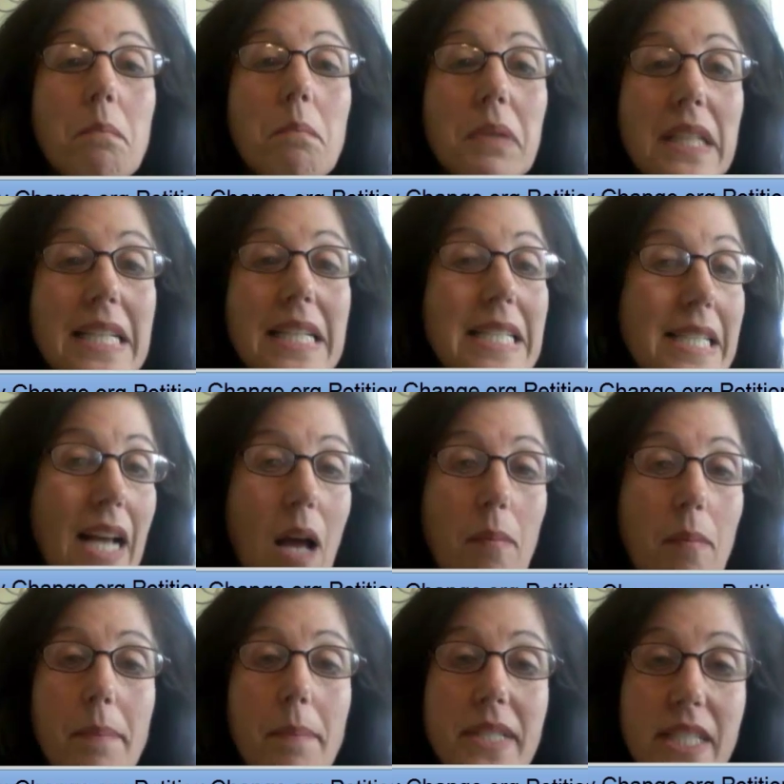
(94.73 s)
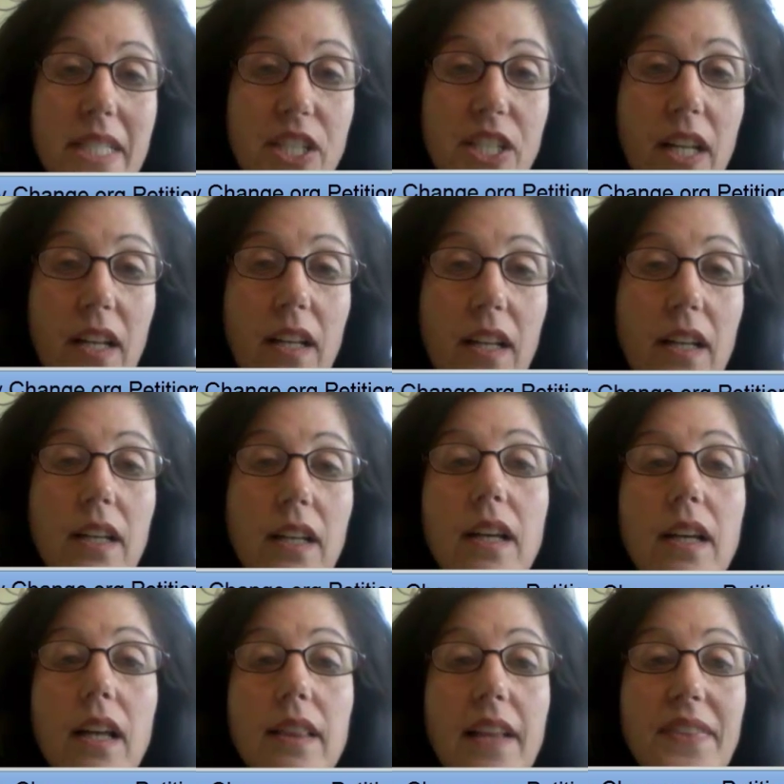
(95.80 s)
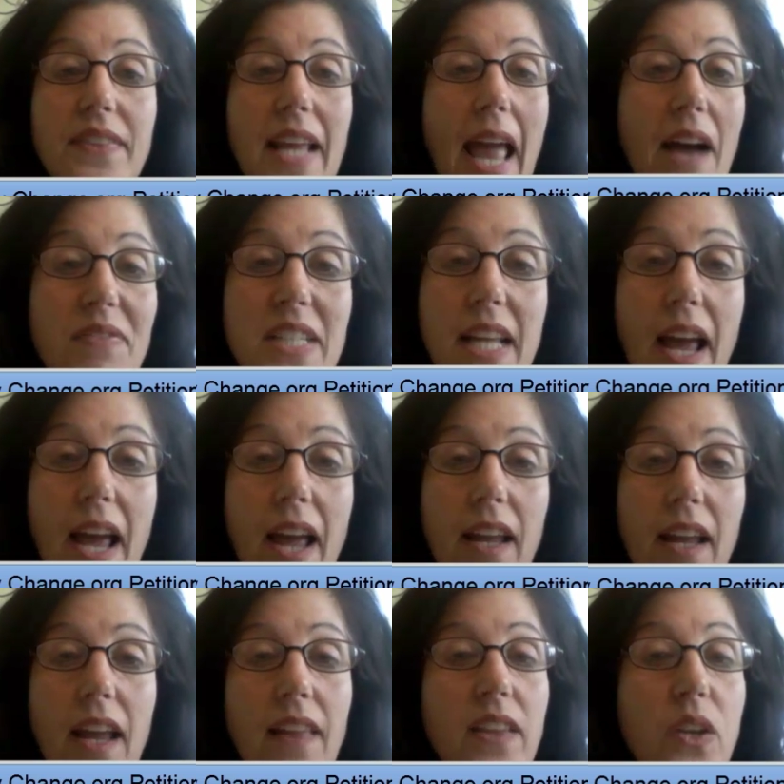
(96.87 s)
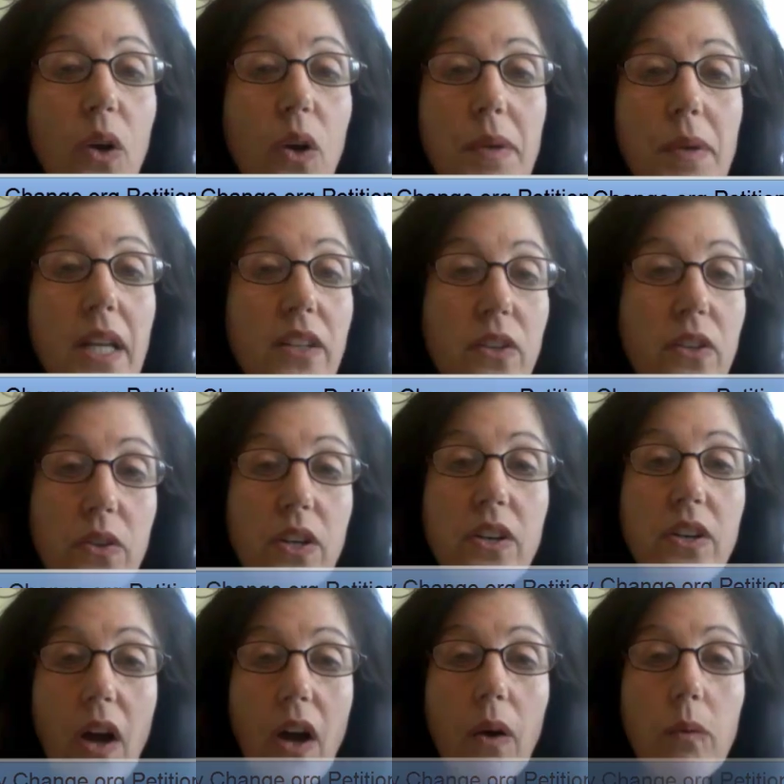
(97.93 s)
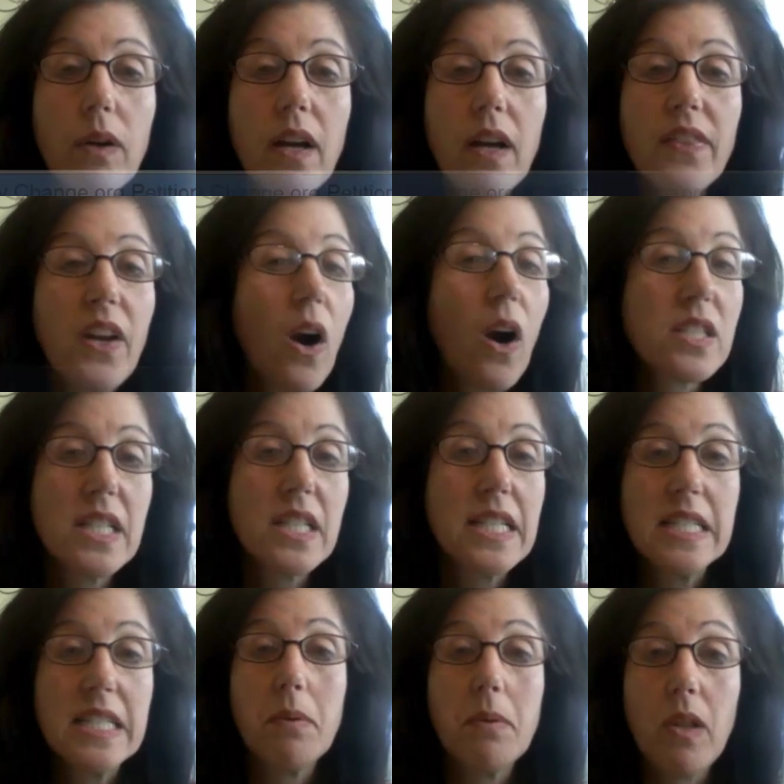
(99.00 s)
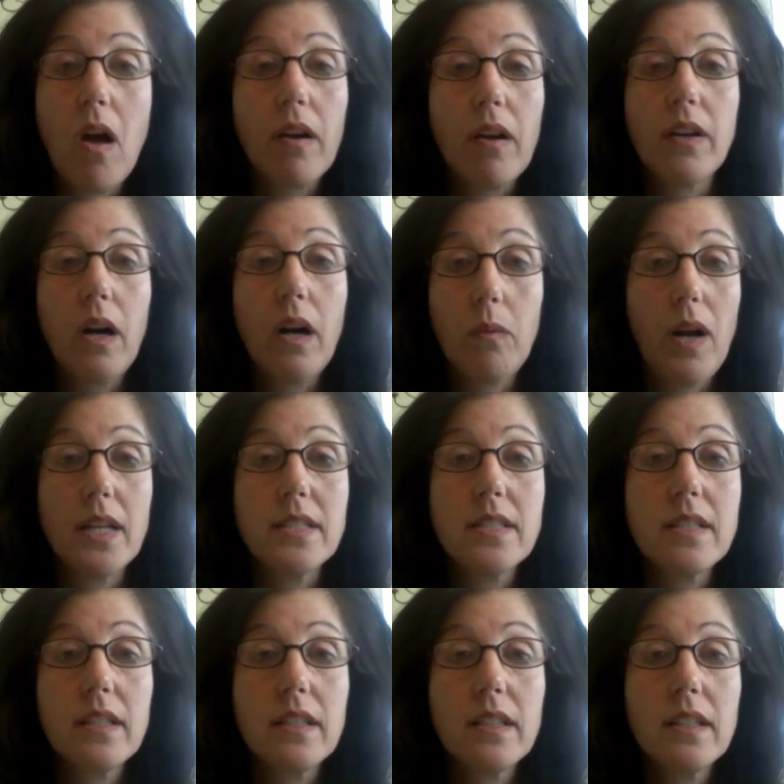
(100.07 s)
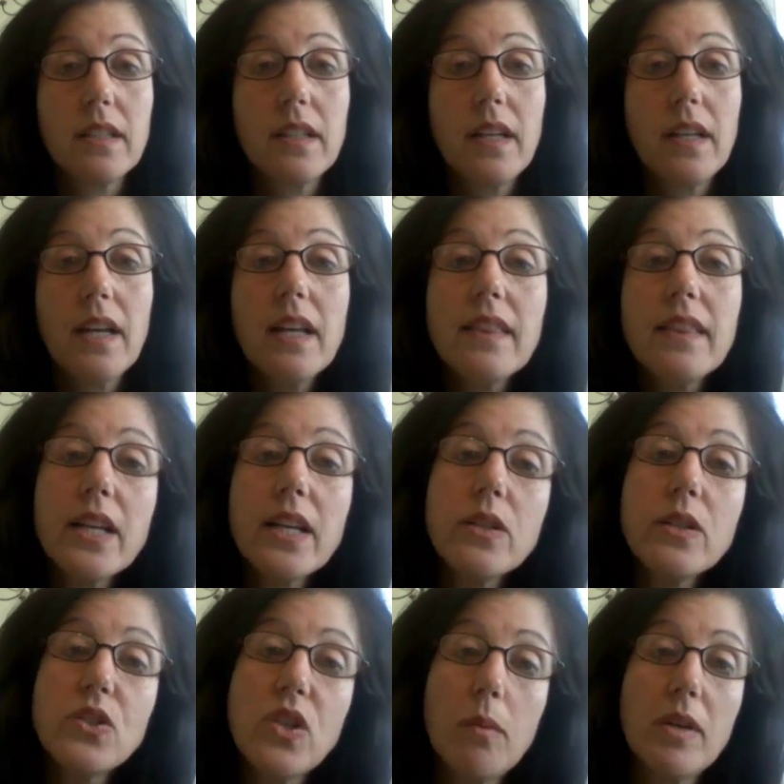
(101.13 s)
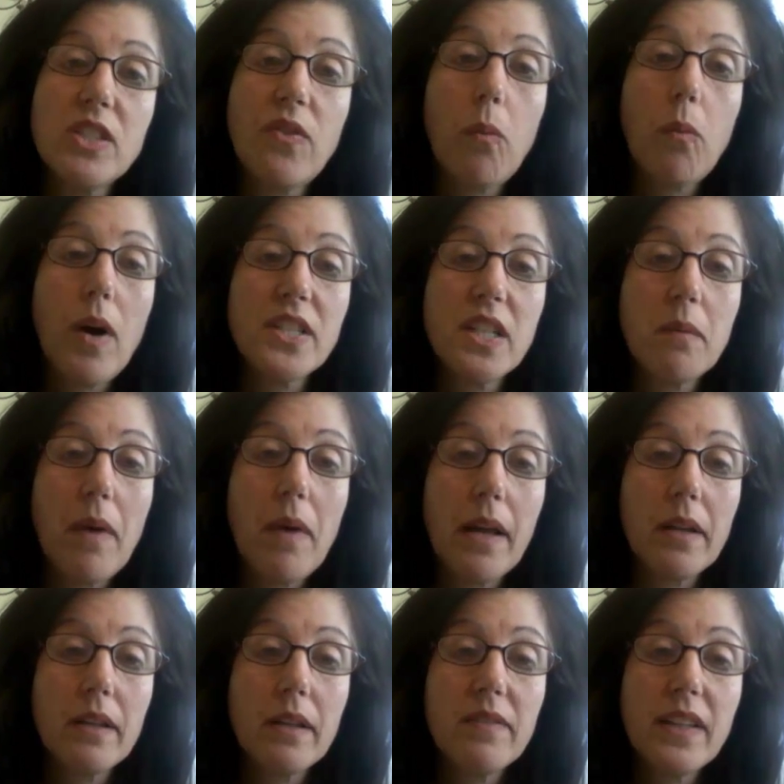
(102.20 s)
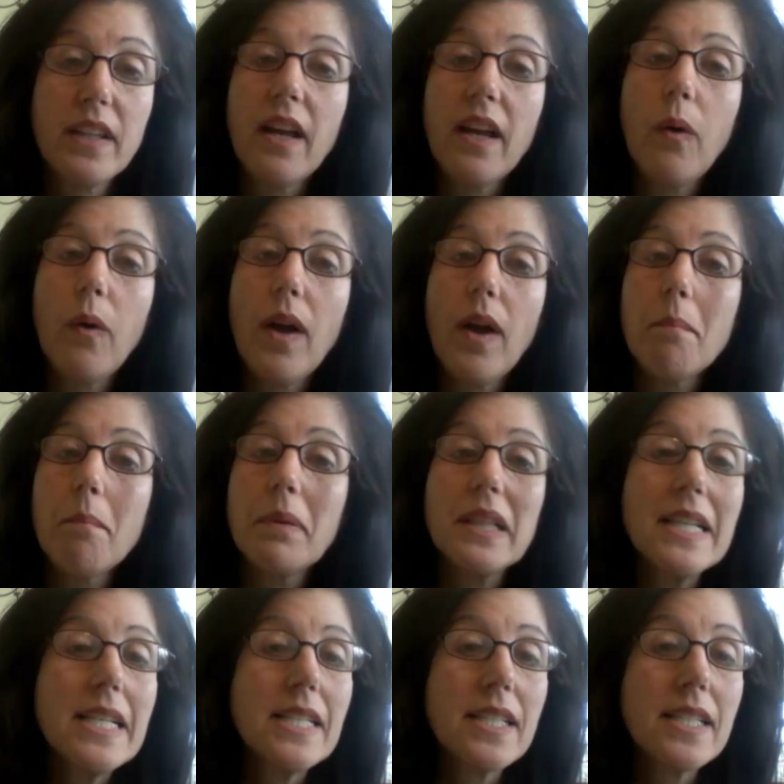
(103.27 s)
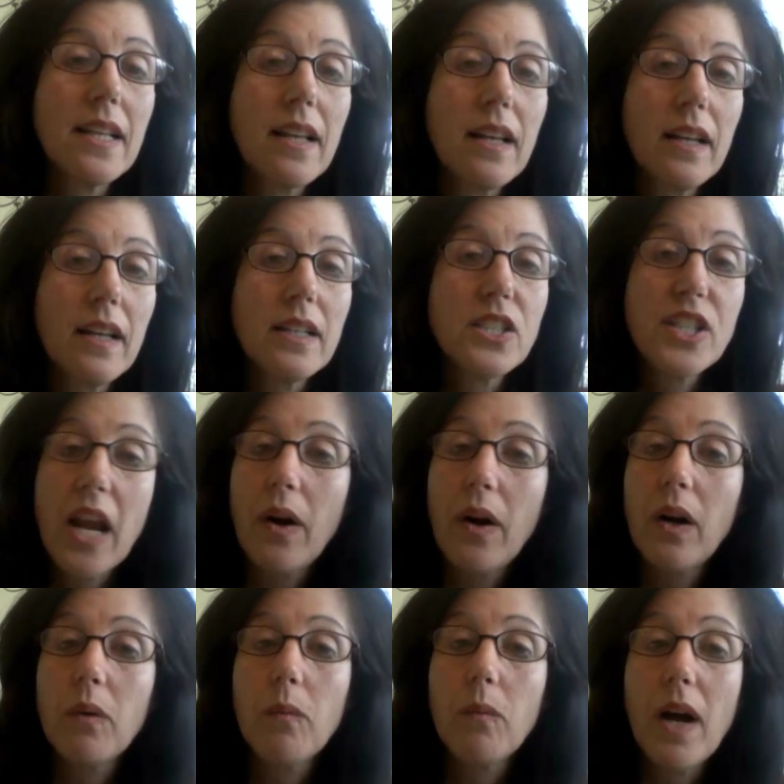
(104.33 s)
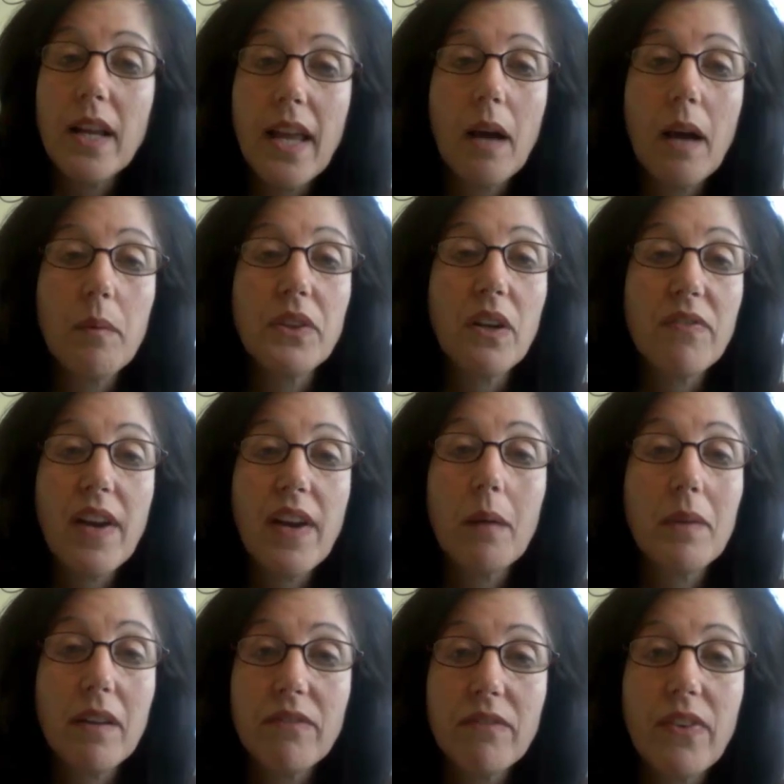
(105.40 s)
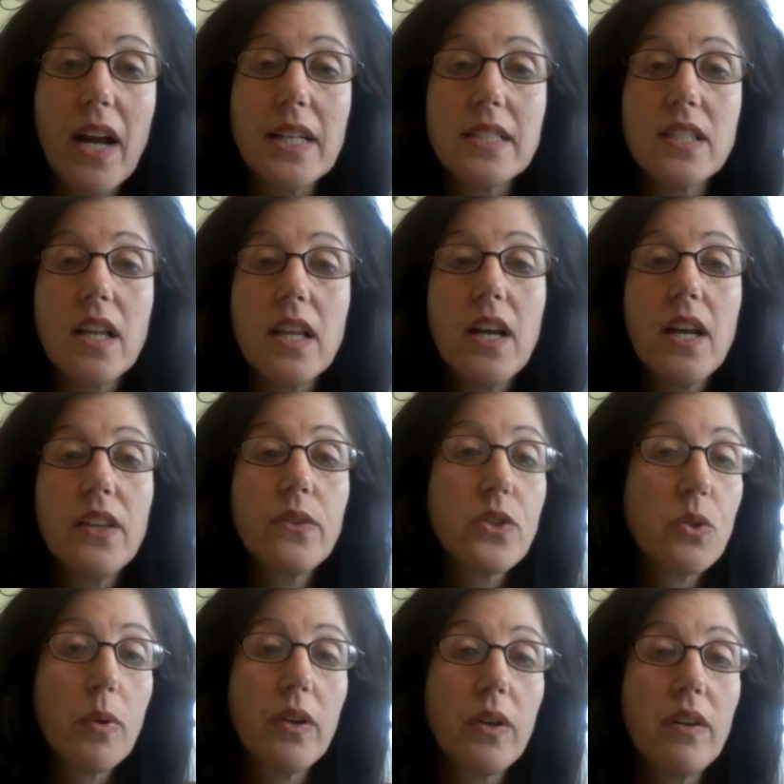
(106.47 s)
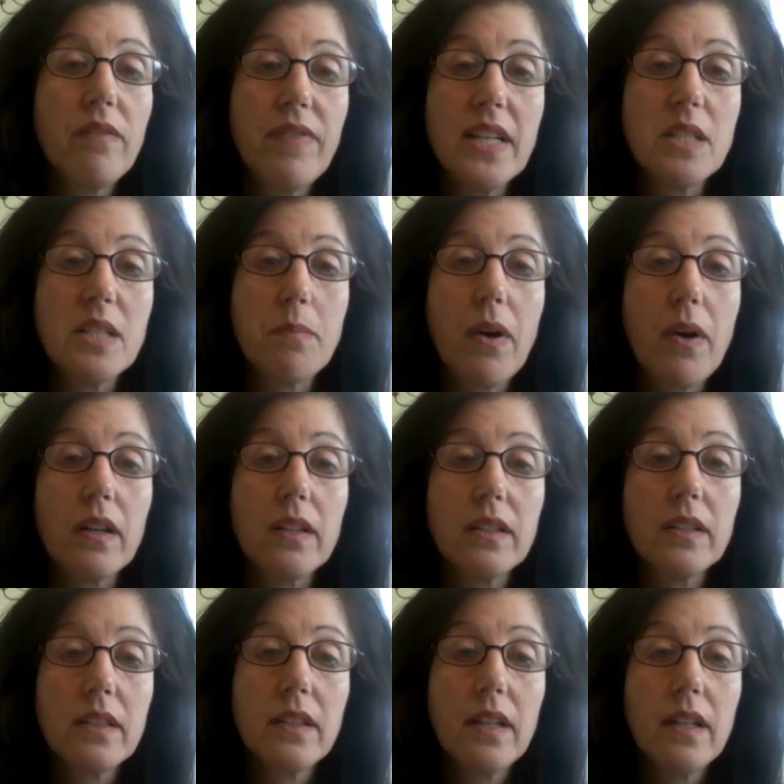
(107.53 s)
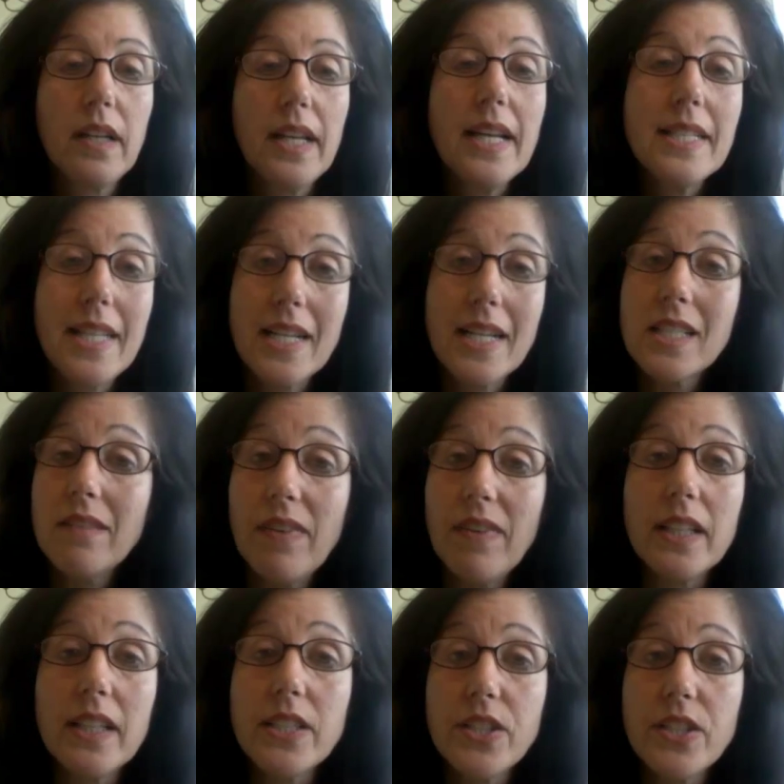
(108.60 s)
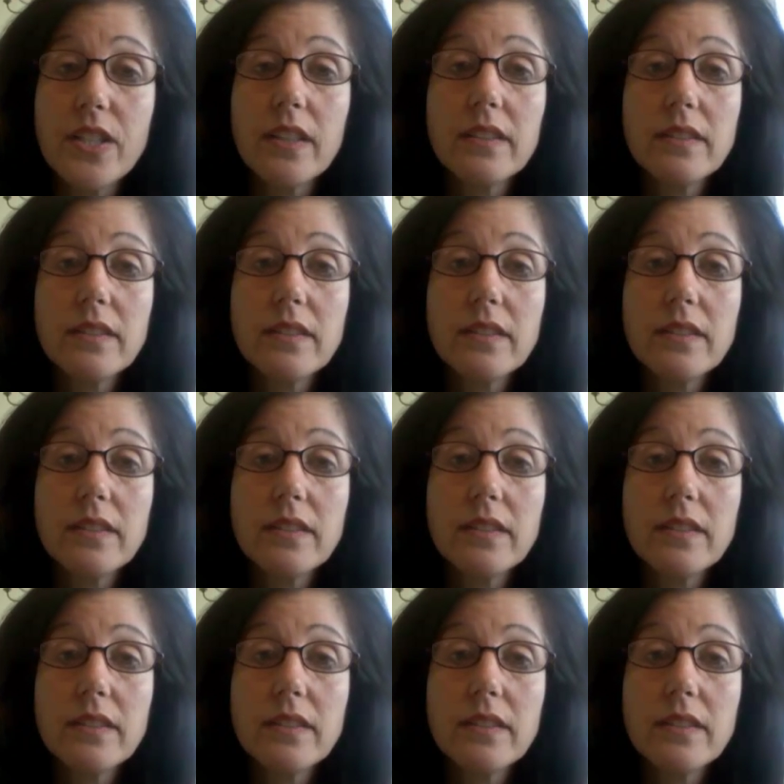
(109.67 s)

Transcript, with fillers: Please sign my petition. Let the F D A and the European Union know that arsenic doesn't belong in our rice. Thank you so much for watching my video, and please share it again with your family and friends through Twitter and Facebook. It takes a village.